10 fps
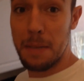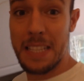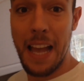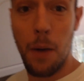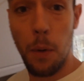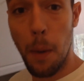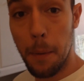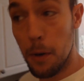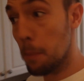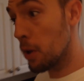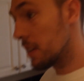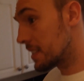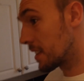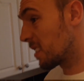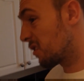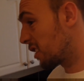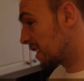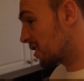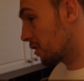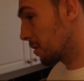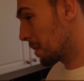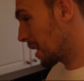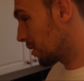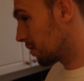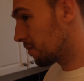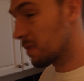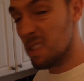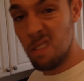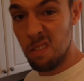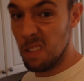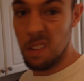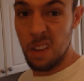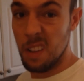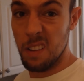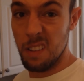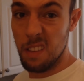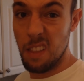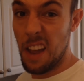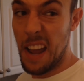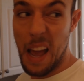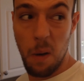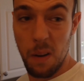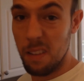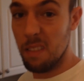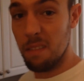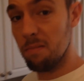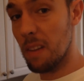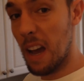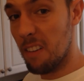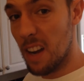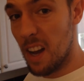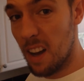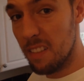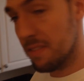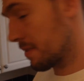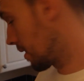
is now I'm going to put this in the fridge for about an hour, hour and a half,